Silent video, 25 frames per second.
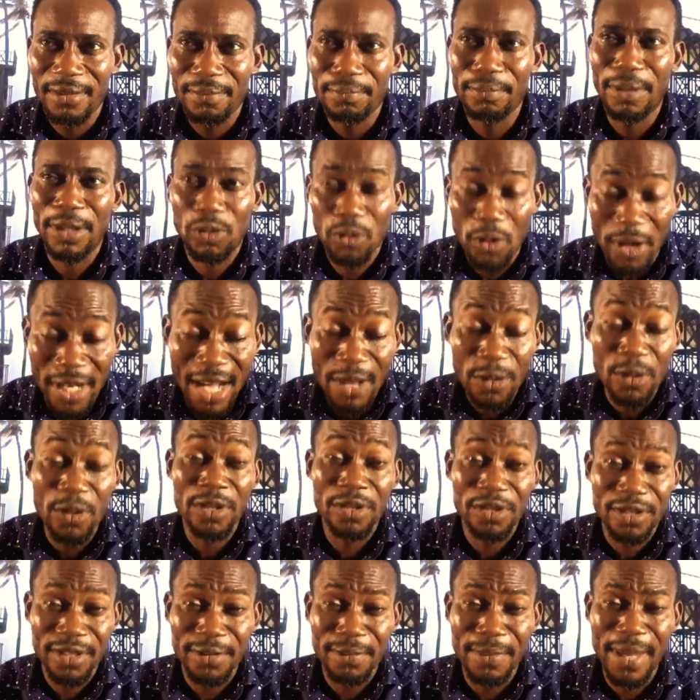But what I want
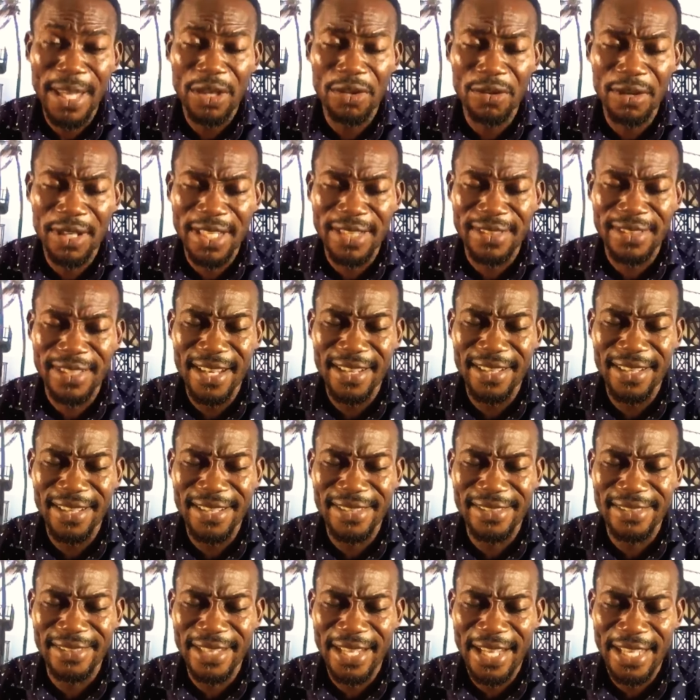to make you understand
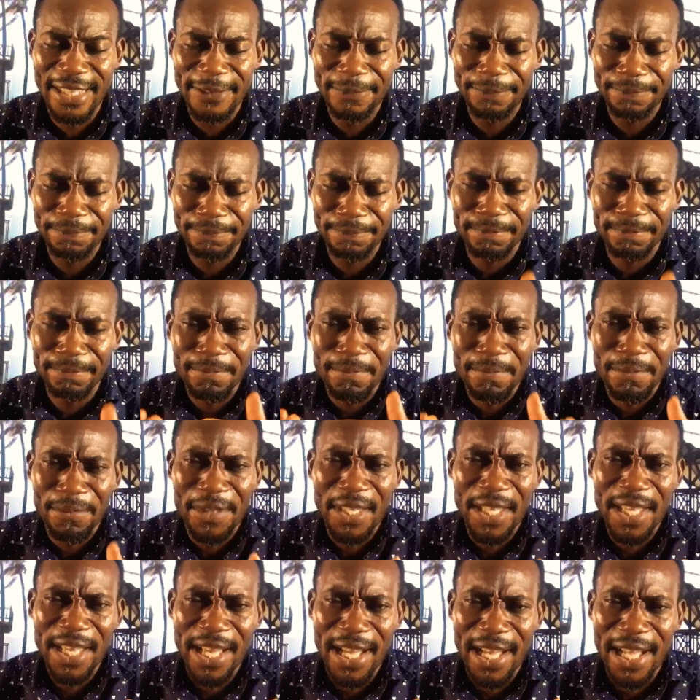is that
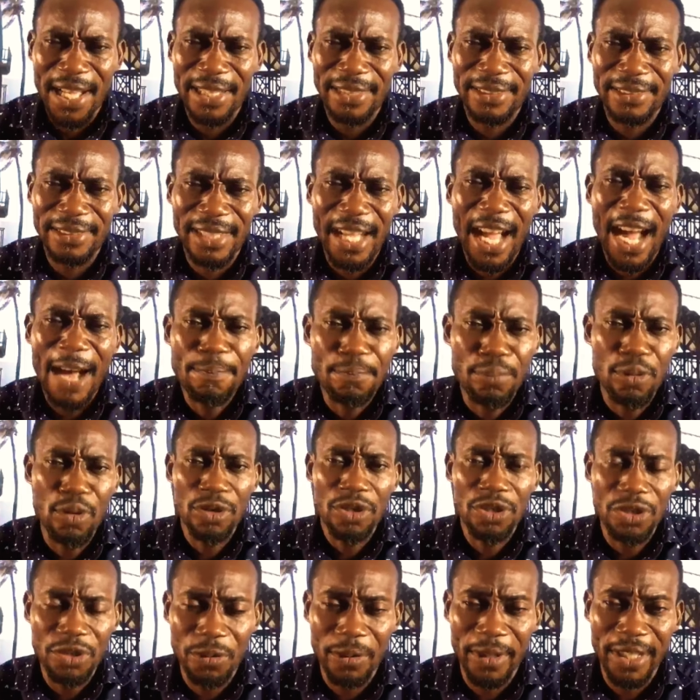their
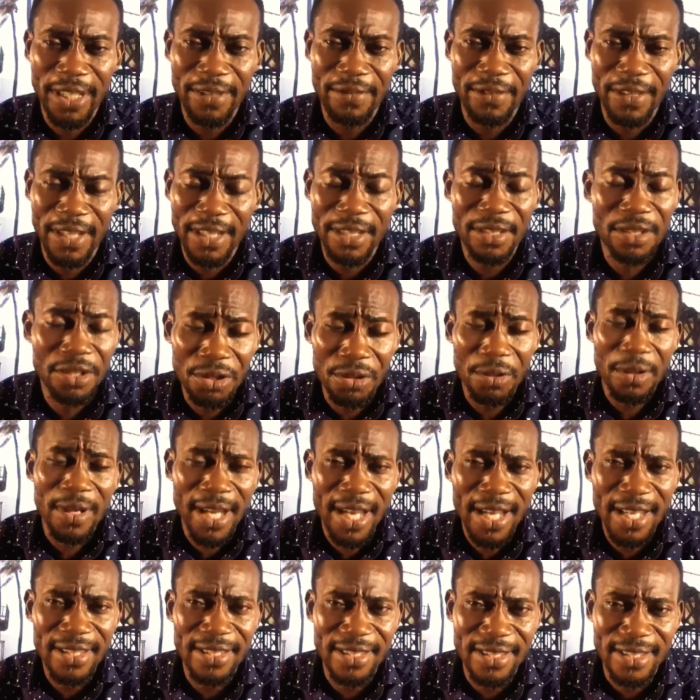approach to living, you
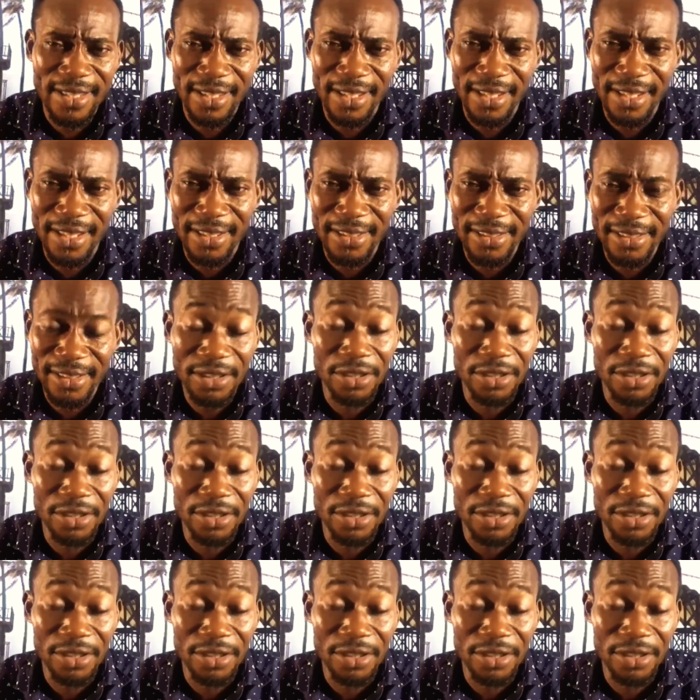can't uh,